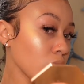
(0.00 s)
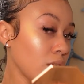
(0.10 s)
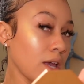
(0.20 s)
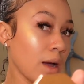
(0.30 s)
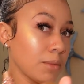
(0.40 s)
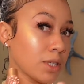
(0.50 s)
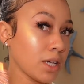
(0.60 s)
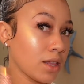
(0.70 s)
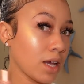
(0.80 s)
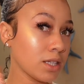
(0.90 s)
yeah, I'm gonna
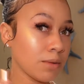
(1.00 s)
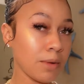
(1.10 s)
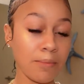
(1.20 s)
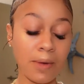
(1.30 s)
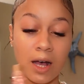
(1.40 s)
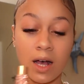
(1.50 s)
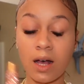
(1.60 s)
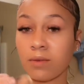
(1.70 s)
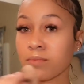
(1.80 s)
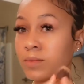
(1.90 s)
take that to my
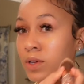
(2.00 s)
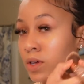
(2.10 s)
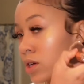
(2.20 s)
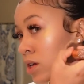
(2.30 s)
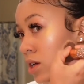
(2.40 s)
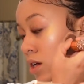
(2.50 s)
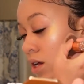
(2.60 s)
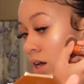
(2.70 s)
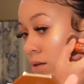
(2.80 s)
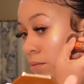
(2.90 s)
mom,
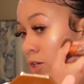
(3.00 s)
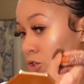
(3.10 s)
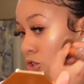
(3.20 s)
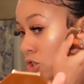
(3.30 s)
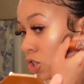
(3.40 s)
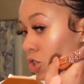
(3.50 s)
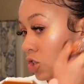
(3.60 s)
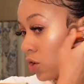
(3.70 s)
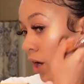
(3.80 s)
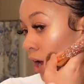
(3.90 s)
kind of make sure she's
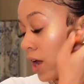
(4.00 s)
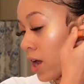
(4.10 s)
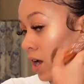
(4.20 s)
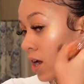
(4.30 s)
straight.